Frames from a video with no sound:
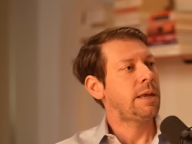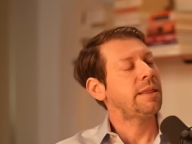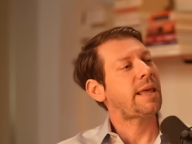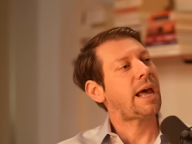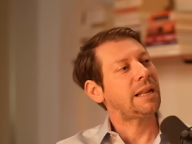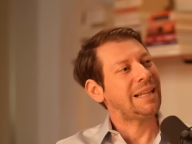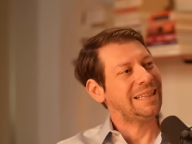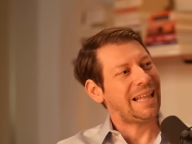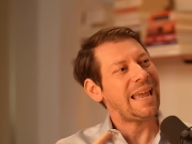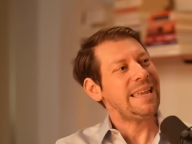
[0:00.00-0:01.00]
That
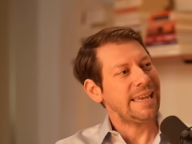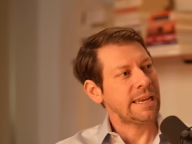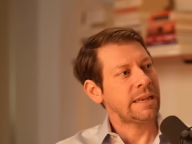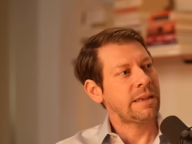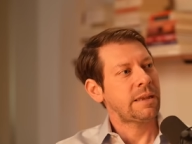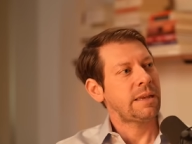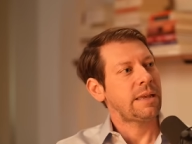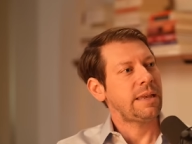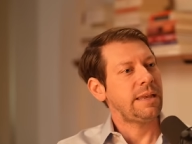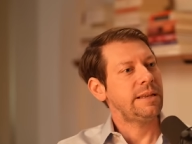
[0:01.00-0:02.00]
liking
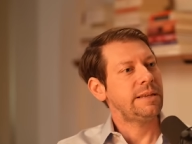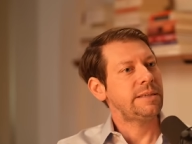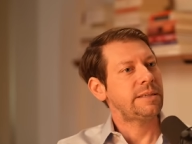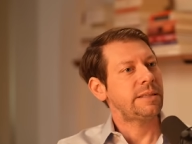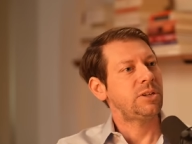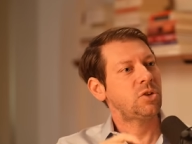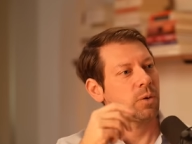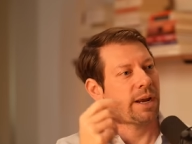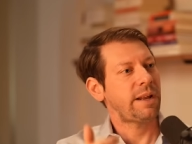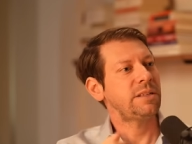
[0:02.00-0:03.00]
is the
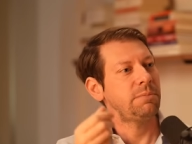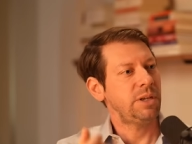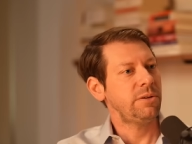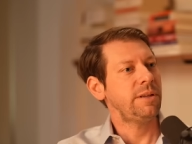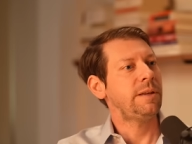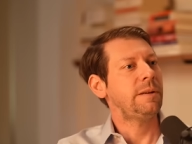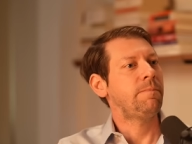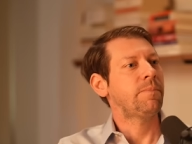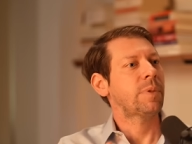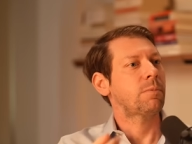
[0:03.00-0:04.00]

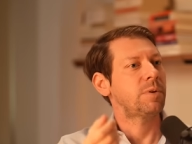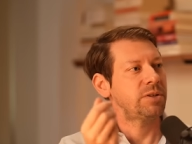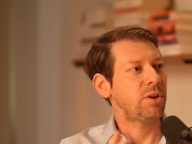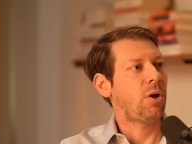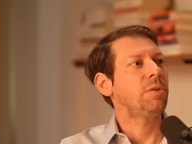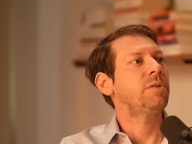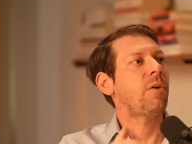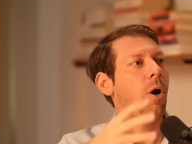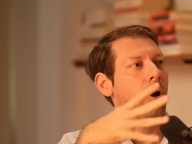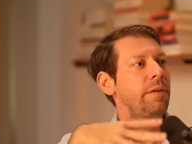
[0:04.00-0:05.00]
transmuted result of
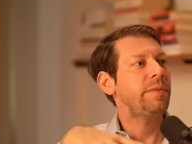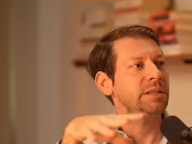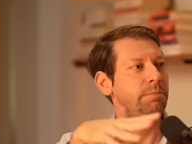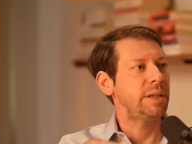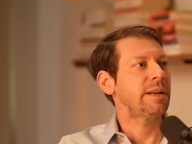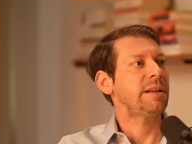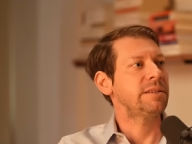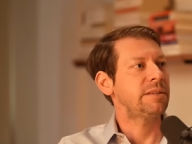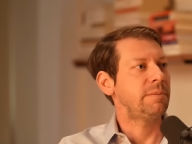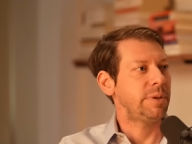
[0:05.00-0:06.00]
all of these
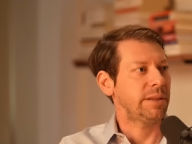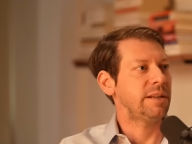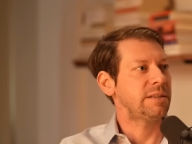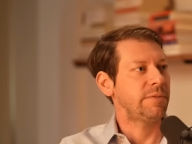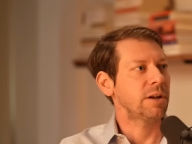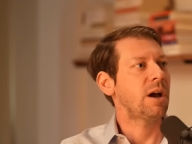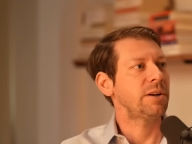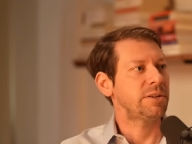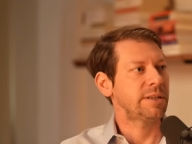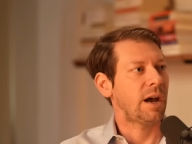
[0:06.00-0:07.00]
billions and billions of
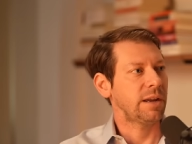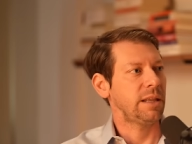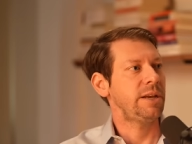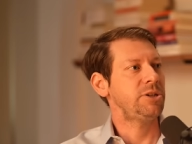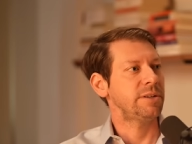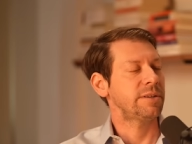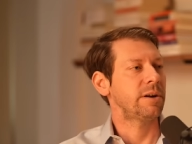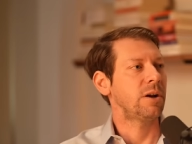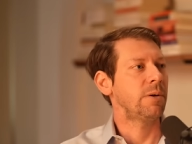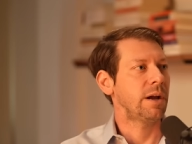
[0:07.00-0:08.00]
unconscious calculations that
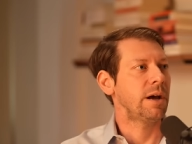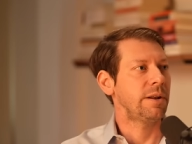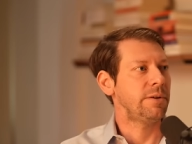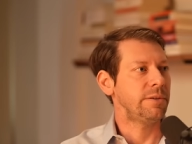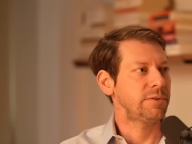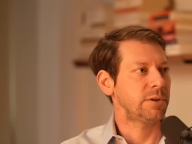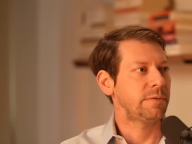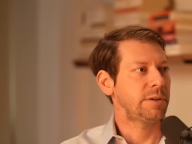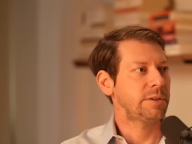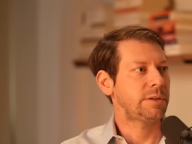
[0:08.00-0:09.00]
are going on under the
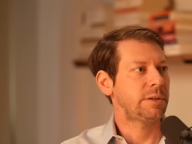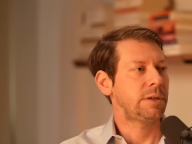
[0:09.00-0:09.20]
surface.